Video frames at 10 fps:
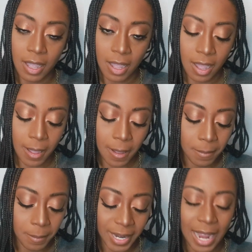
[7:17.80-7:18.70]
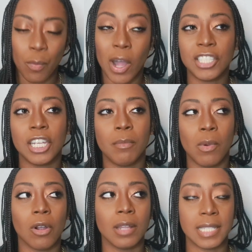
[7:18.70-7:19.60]
But I watch it
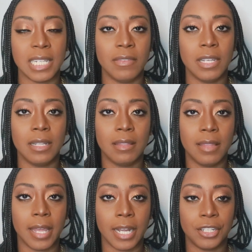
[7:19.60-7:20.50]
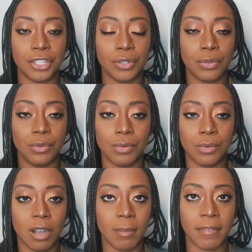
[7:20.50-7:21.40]
more on TV than I do
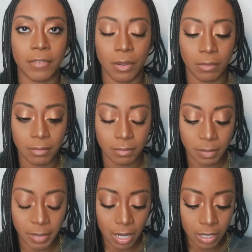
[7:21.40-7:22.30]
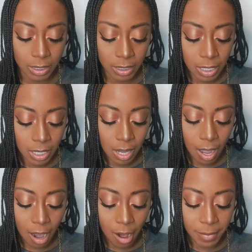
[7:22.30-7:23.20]
on my phone, to be honest.
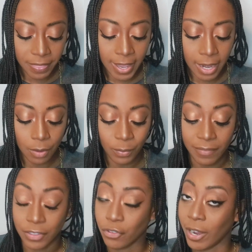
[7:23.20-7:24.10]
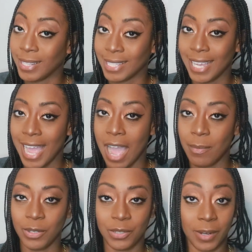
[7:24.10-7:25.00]
And then we have the Translate
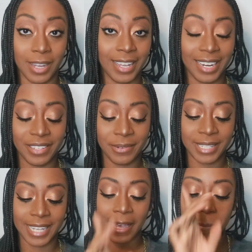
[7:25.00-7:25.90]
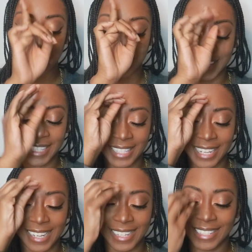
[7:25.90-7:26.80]
app, which we're gonna get into in a second, but this
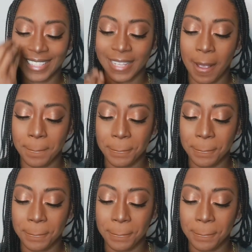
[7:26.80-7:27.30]
is,